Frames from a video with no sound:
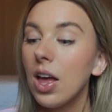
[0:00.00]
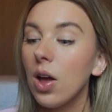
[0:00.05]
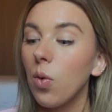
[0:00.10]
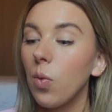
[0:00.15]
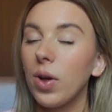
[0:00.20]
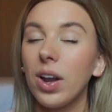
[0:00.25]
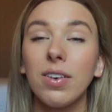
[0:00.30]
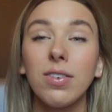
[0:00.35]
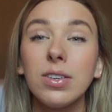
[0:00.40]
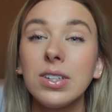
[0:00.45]

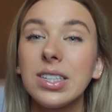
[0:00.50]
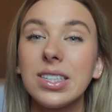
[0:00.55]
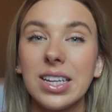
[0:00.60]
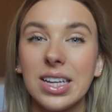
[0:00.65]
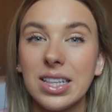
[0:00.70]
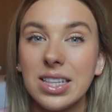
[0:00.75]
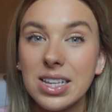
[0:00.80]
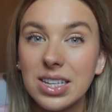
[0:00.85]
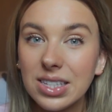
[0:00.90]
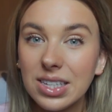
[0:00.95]
whatever
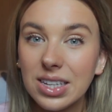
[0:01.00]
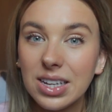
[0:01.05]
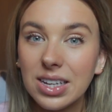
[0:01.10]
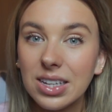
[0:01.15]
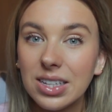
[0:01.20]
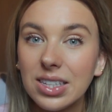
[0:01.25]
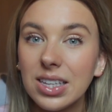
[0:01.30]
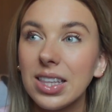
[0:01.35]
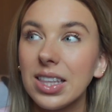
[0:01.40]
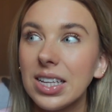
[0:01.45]
scent this
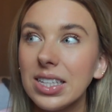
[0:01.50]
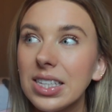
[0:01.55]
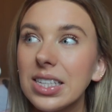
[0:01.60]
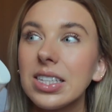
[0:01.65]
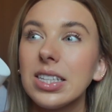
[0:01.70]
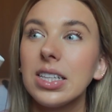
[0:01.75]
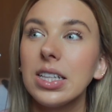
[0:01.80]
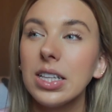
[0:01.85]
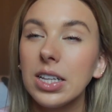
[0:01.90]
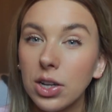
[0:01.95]
is
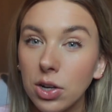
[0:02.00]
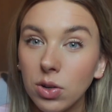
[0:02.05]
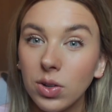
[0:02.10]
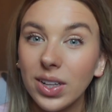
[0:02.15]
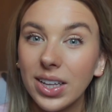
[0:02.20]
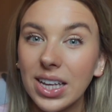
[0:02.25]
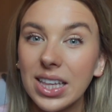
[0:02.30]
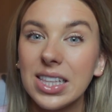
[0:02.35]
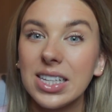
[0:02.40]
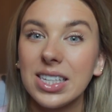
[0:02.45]

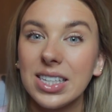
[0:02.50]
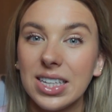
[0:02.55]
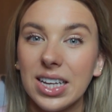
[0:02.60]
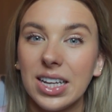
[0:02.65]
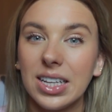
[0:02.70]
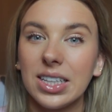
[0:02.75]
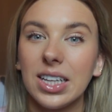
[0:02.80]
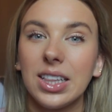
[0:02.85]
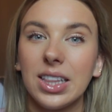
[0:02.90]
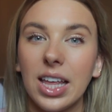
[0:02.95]
literally the
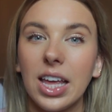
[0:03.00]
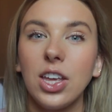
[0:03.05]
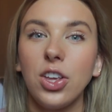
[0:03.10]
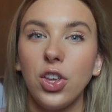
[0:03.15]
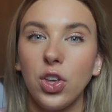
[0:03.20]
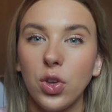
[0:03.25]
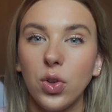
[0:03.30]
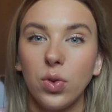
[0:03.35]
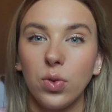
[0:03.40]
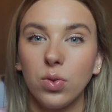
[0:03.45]
scent that they
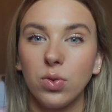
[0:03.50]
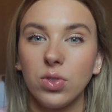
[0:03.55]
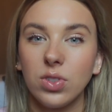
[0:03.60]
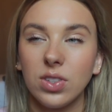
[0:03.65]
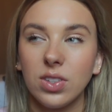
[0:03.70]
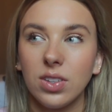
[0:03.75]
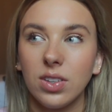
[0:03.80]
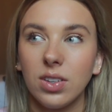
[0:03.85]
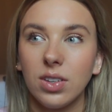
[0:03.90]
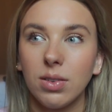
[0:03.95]

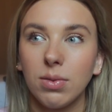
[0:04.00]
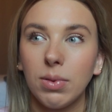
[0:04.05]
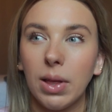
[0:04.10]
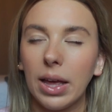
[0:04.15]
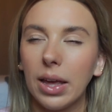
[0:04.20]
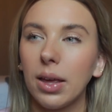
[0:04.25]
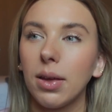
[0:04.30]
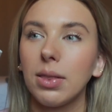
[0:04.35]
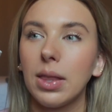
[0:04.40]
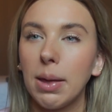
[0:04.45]
use.
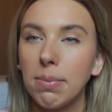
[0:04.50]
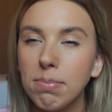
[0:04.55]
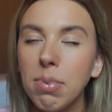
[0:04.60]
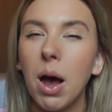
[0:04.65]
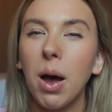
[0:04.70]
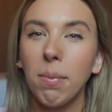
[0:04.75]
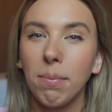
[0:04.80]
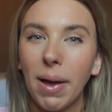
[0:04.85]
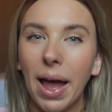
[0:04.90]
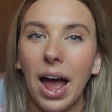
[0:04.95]
Like, they
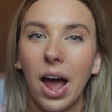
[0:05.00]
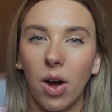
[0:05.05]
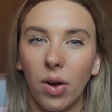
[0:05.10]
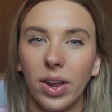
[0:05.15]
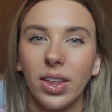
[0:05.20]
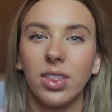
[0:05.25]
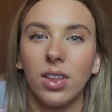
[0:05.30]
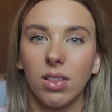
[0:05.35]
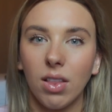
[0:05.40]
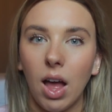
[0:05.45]
pump out
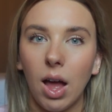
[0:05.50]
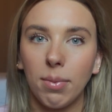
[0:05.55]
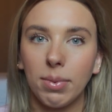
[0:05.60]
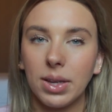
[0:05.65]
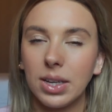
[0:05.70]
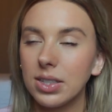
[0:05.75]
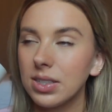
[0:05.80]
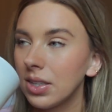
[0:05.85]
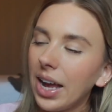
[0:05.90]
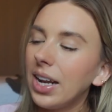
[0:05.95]
in the
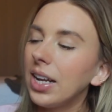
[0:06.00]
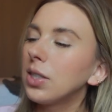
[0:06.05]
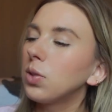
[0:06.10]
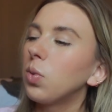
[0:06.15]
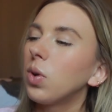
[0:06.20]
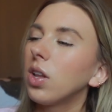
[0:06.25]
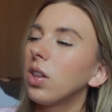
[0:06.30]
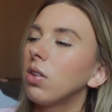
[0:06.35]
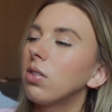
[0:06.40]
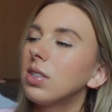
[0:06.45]
lobbies. And it's
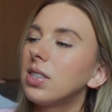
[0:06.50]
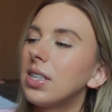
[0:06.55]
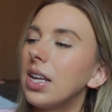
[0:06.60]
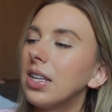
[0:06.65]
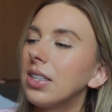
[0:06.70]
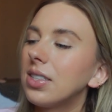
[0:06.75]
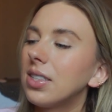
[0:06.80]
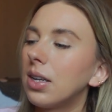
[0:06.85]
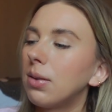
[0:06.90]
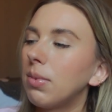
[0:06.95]
one of those
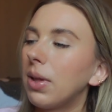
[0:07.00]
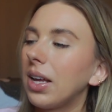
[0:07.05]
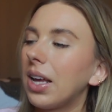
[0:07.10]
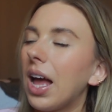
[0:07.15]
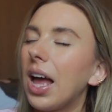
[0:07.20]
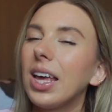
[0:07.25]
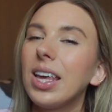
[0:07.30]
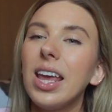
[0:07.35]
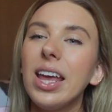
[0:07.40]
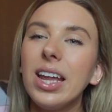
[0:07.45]
scents that I'm like,
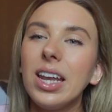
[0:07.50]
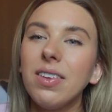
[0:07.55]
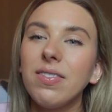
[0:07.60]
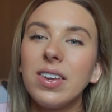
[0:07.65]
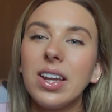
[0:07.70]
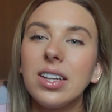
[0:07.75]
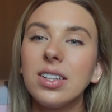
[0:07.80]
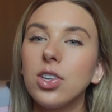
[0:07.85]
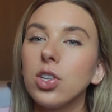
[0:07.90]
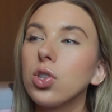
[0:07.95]
I can't
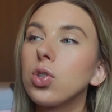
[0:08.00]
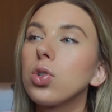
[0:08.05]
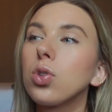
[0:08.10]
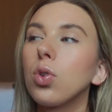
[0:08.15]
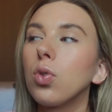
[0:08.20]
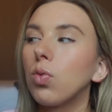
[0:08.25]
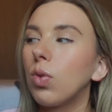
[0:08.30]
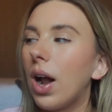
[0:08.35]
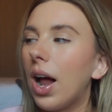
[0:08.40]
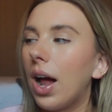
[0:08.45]
even
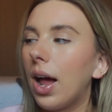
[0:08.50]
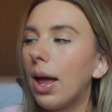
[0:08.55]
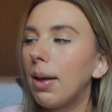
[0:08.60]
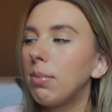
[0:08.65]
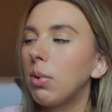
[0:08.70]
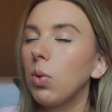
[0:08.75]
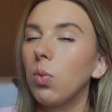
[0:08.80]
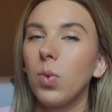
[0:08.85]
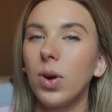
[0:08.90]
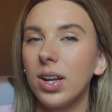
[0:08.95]

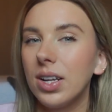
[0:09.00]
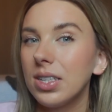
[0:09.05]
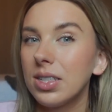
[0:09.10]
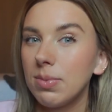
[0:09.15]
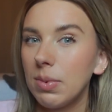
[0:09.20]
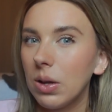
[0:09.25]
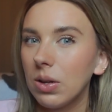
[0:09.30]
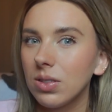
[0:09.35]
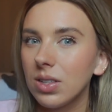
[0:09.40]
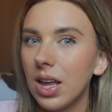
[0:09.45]
describe what it
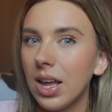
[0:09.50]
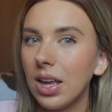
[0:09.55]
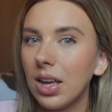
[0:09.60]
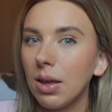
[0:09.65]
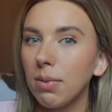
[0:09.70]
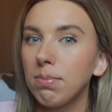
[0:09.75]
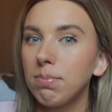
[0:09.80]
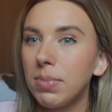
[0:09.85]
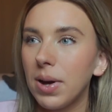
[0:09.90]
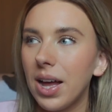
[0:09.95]
smells
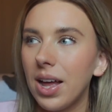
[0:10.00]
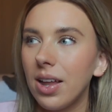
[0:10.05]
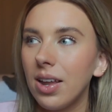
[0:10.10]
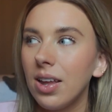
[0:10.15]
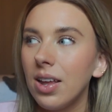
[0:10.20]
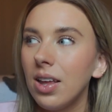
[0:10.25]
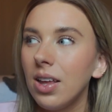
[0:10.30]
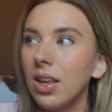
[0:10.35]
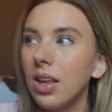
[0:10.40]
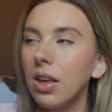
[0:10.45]
like, but
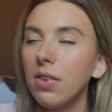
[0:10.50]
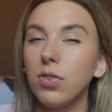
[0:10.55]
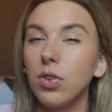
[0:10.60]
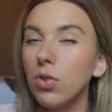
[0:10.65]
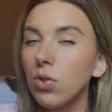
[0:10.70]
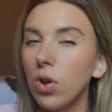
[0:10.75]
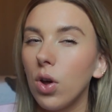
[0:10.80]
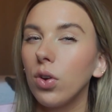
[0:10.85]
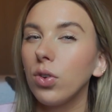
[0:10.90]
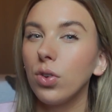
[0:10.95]
if
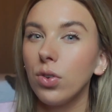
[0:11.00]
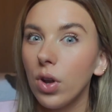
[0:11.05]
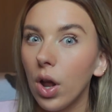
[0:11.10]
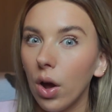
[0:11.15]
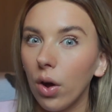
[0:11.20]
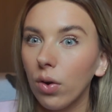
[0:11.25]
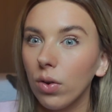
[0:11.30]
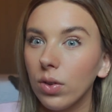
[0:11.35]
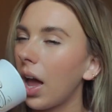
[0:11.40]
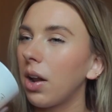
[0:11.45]
you know, you
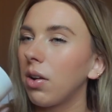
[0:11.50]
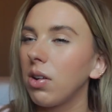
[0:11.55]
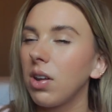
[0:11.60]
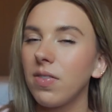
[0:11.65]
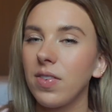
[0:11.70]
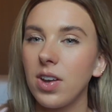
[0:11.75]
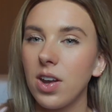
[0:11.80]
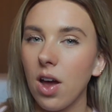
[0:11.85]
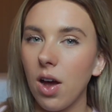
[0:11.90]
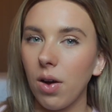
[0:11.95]
know. I don't
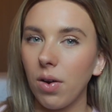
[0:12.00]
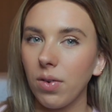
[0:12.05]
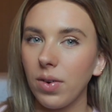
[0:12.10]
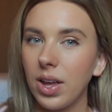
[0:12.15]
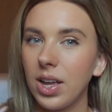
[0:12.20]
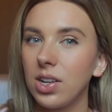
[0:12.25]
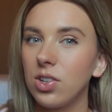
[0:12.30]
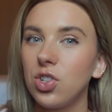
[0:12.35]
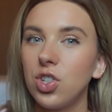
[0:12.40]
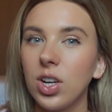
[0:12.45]
even know.
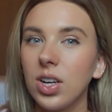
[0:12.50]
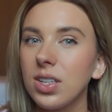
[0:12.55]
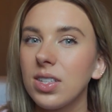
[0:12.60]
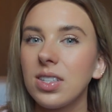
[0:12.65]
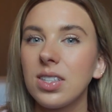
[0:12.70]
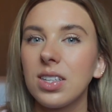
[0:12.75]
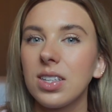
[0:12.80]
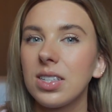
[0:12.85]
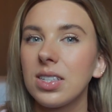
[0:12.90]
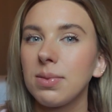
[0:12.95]
It
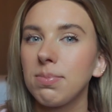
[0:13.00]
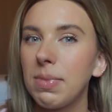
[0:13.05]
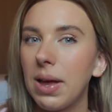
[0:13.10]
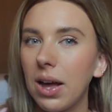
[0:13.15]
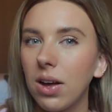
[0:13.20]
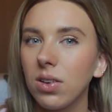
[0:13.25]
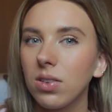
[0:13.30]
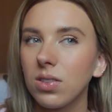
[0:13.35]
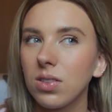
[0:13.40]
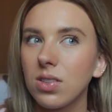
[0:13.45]
just
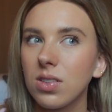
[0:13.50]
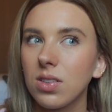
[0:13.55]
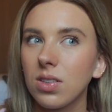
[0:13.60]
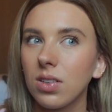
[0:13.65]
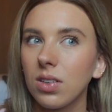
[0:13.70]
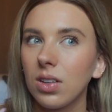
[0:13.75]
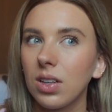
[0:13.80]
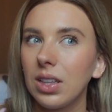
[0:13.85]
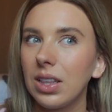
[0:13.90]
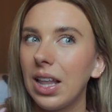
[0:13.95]
smells
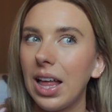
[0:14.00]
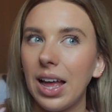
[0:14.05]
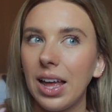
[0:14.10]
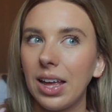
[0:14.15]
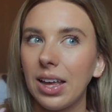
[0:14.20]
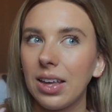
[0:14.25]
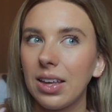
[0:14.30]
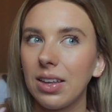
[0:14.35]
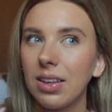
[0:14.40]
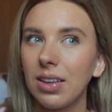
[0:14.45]

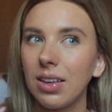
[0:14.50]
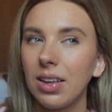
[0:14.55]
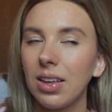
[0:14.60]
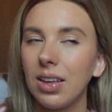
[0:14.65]
like